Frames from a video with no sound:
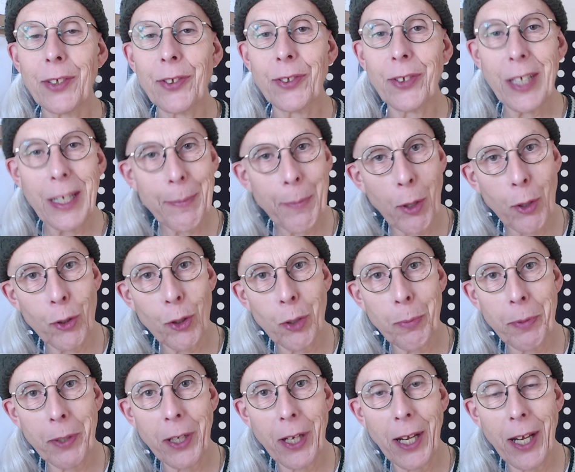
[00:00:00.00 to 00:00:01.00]
that's Timo
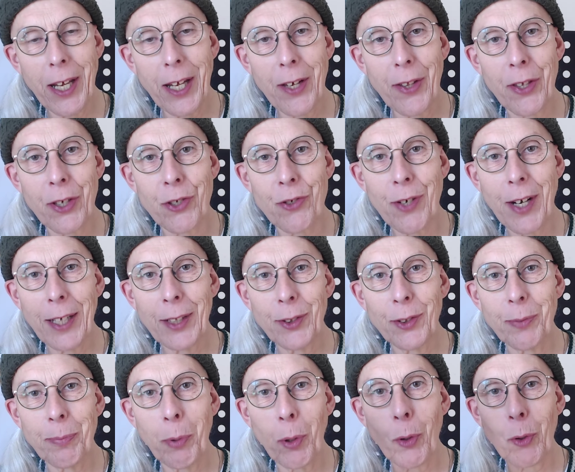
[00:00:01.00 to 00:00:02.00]
Newman here, the
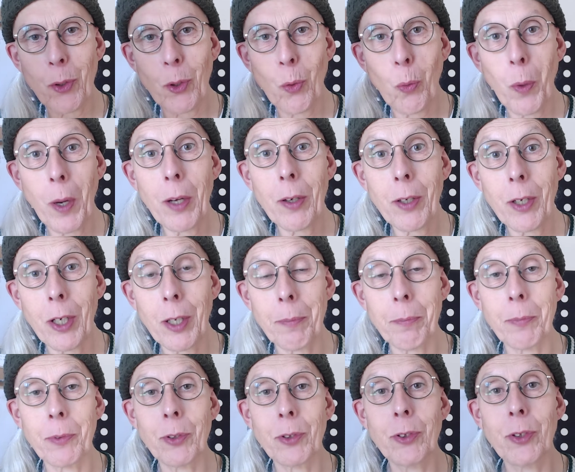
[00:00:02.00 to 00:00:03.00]
transporter.
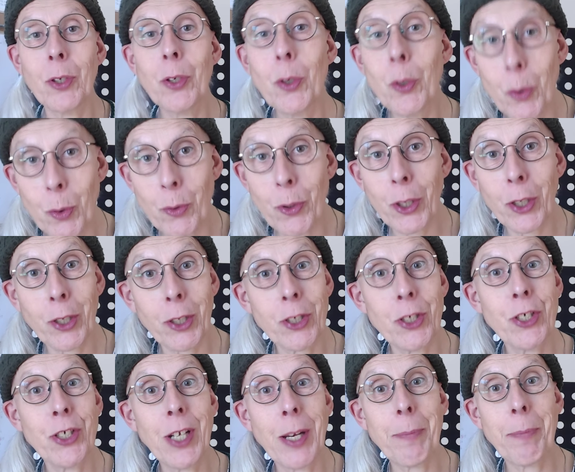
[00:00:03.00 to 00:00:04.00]
Welcome to the
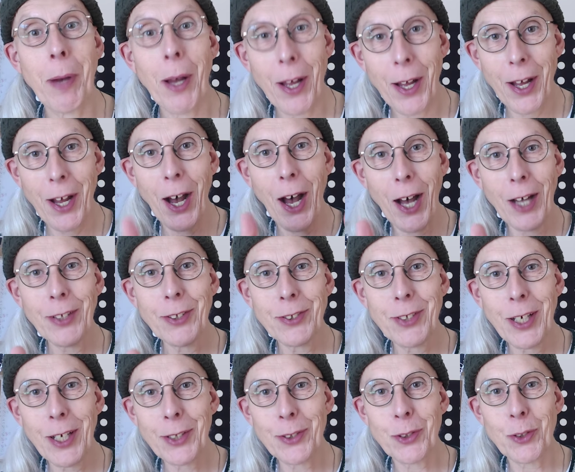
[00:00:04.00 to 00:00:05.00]
Good Ship
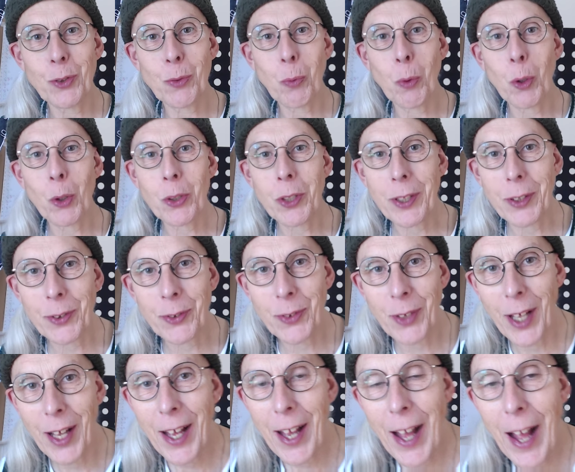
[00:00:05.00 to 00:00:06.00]
Undarted
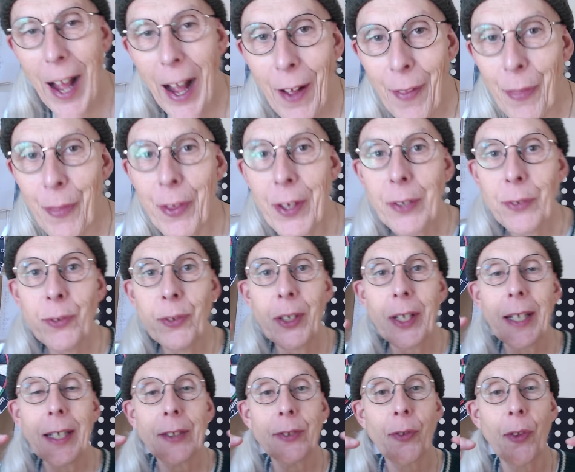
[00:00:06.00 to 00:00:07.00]
Waters, and this
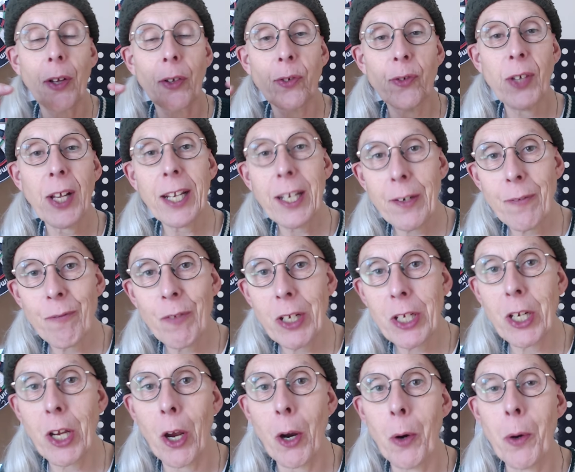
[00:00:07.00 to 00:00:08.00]
is the second
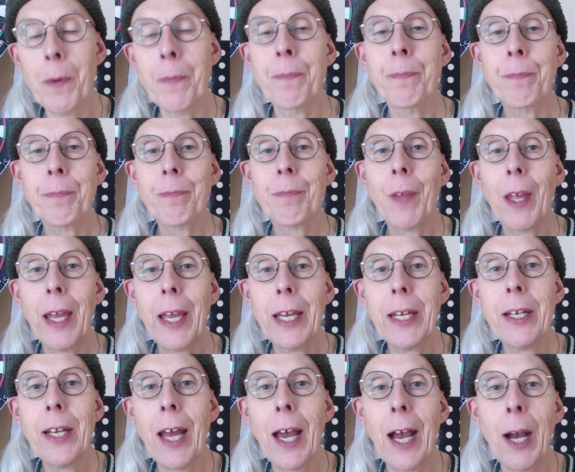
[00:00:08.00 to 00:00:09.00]
video
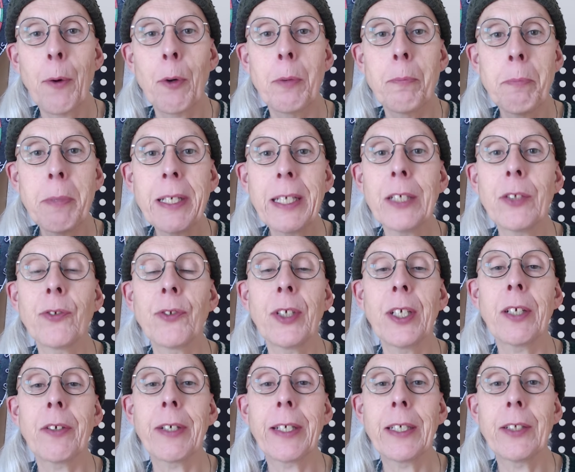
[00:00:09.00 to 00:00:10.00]
in our
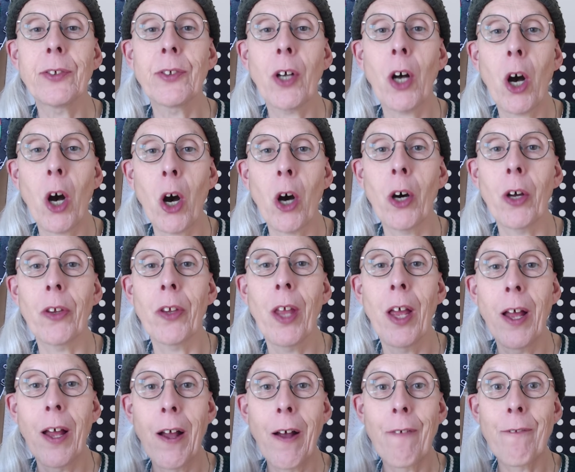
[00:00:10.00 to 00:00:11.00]
mini-series on
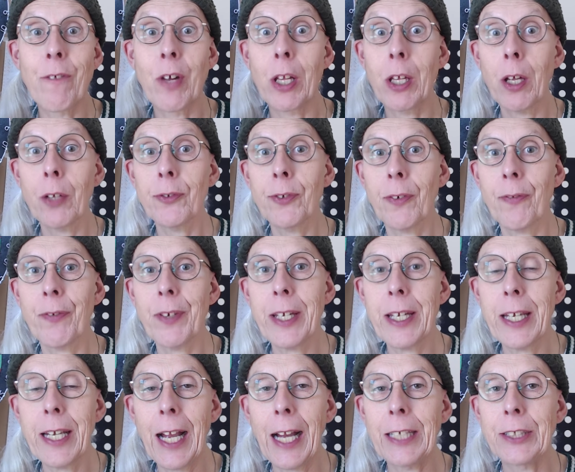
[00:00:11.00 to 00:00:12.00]

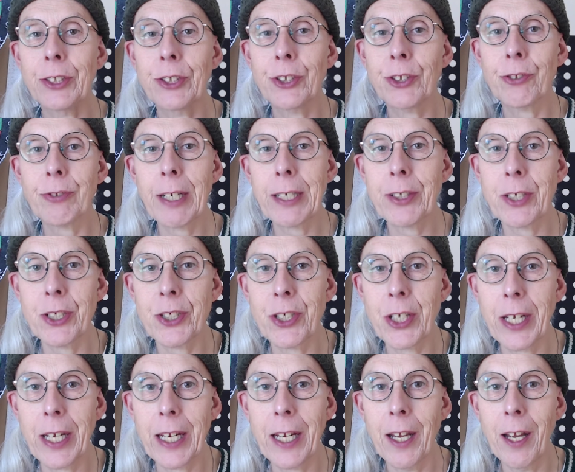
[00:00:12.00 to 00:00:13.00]
philosophy and
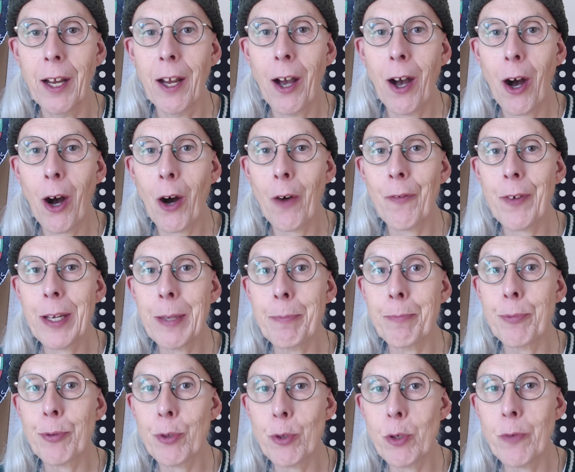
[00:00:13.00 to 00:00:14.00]
strategy of
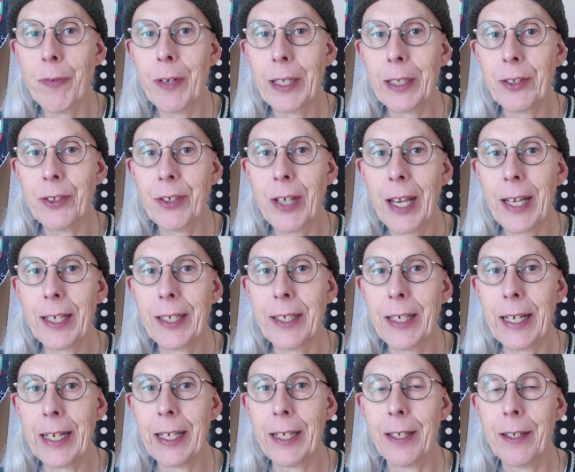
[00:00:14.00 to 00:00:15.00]
improving
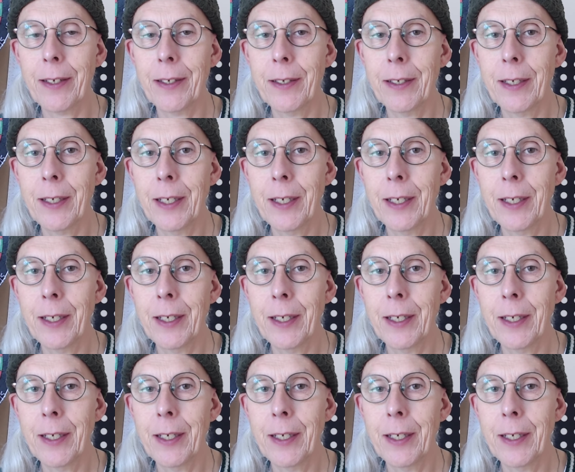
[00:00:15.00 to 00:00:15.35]
technique.